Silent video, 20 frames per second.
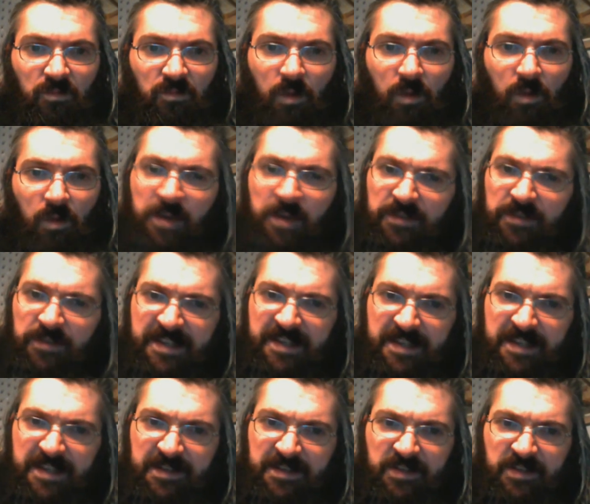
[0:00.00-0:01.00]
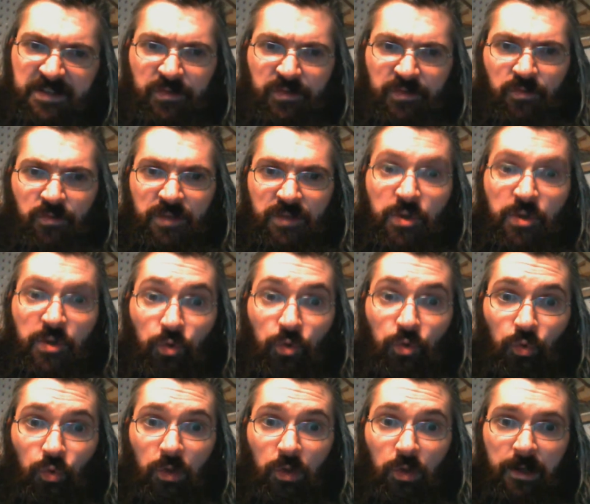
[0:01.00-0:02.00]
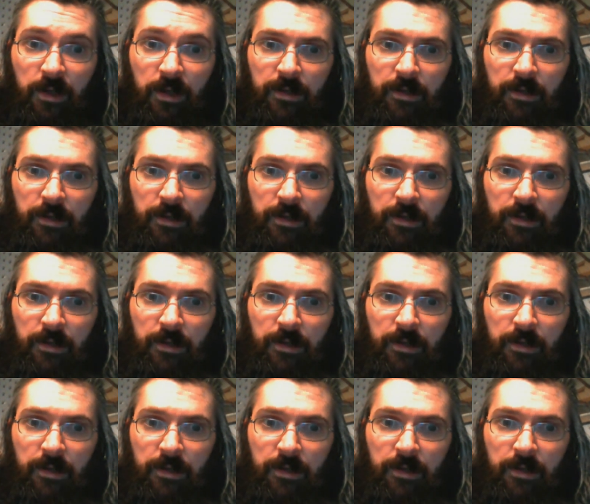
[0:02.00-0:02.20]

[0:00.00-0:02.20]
loyalty to you,